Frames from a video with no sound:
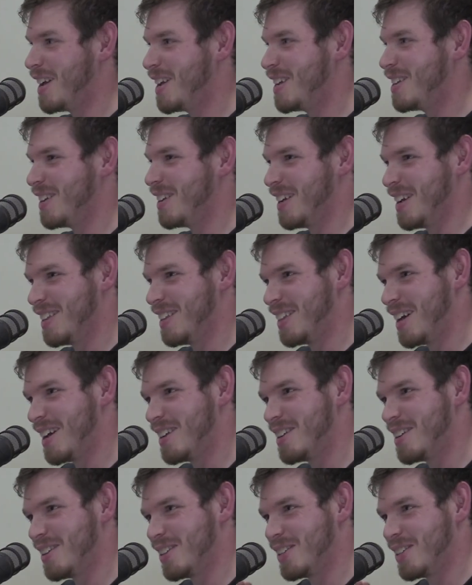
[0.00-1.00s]
Thank you.
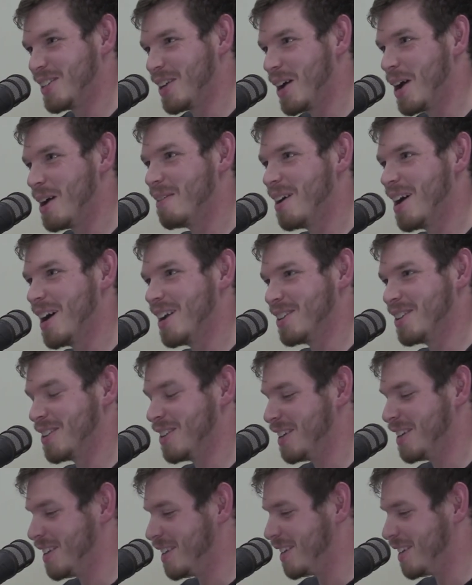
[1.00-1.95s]
Thank you so much.